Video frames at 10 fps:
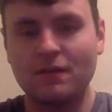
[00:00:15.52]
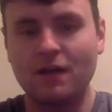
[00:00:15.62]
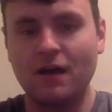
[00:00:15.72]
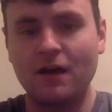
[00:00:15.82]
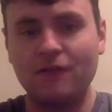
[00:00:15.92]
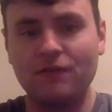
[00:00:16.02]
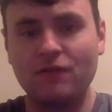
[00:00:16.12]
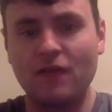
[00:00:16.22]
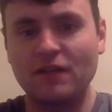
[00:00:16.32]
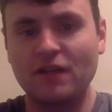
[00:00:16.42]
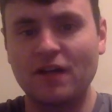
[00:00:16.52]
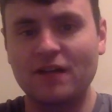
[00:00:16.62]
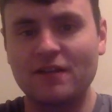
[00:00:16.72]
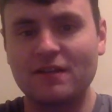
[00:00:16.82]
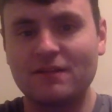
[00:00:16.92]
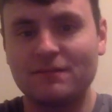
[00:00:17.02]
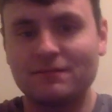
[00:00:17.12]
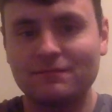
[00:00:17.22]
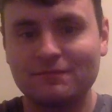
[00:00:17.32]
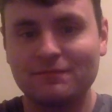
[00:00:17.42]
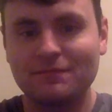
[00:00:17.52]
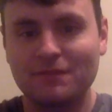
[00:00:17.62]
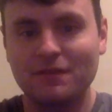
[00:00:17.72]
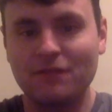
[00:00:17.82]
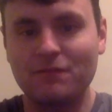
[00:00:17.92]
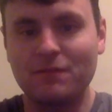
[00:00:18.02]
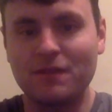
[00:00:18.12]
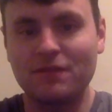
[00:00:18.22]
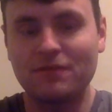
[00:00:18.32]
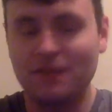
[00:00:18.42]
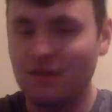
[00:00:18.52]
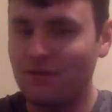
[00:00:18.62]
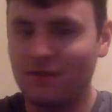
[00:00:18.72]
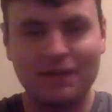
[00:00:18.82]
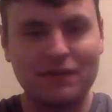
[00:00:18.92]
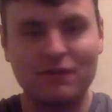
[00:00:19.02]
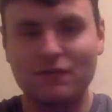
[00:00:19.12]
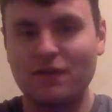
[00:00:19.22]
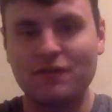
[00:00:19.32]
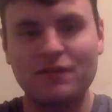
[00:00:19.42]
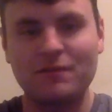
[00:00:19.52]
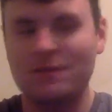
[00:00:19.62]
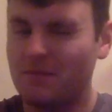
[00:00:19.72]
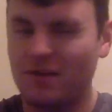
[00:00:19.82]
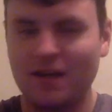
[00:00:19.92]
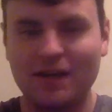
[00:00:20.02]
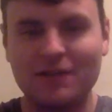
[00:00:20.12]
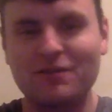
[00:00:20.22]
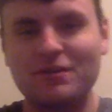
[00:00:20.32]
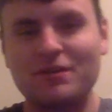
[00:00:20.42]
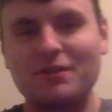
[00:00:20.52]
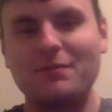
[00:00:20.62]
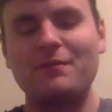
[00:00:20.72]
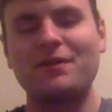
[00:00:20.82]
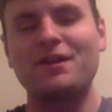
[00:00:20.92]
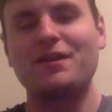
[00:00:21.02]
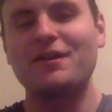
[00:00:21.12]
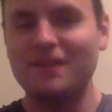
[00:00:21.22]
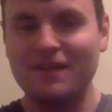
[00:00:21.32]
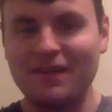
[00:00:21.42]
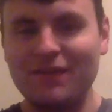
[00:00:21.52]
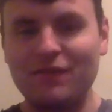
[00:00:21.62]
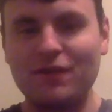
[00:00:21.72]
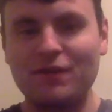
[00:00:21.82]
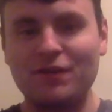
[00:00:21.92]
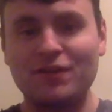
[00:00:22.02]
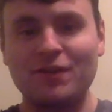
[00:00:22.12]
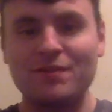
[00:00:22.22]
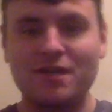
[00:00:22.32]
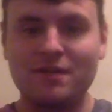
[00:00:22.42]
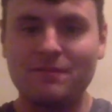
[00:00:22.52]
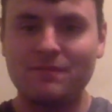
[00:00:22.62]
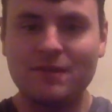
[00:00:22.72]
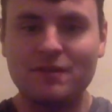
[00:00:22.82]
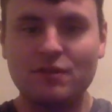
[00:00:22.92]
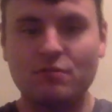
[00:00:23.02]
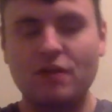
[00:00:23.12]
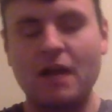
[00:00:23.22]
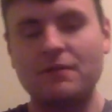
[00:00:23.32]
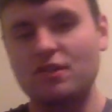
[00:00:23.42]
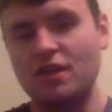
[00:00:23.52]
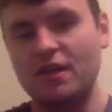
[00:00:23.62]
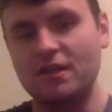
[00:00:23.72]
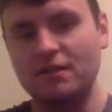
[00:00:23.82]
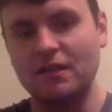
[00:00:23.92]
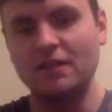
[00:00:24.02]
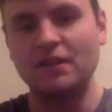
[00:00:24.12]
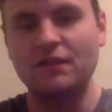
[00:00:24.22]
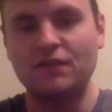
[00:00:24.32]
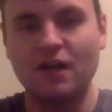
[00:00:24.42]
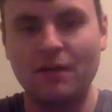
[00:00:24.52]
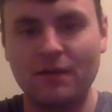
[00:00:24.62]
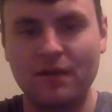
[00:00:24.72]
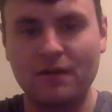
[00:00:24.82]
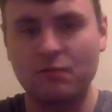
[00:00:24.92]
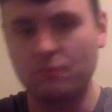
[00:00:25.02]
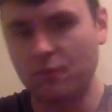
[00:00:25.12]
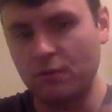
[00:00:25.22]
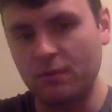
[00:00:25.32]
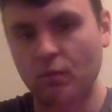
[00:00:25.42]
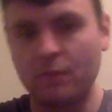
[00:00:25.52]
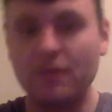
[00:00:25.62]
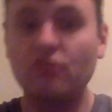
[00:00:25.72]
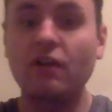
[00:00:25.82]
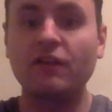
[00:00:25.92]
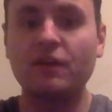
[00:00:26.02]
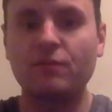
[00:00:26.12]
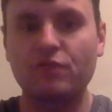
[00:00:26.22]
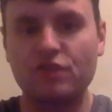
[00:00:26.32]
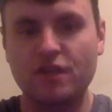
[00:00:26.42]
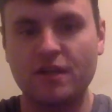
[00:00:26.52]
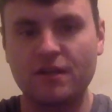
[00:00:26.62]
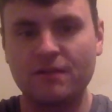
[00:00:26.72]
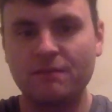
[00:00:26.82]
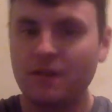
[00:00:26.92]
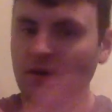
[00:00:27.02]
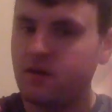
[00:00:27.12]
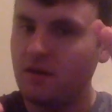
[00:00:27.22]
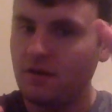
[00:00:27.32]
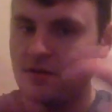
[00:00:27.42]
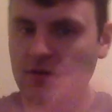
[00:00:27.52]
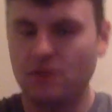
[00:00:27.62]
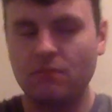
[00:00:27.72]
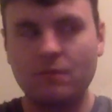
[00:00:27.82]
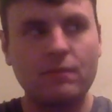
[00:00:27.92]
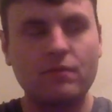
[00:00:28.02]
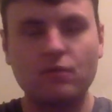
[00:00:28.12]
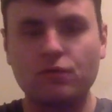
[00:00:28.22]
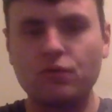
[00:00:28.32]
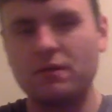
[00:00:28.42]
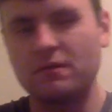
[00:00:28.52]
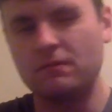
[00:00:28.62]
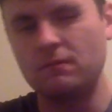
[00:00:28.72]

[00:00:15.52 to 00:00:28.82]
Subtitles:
If you like the content, give this video a thumbs up. Sorry guys, a little discombobulated here. Give the video a thumbs up, subscribe to the channel, and leave a comment. Would be greatly appreciated. So we've been doing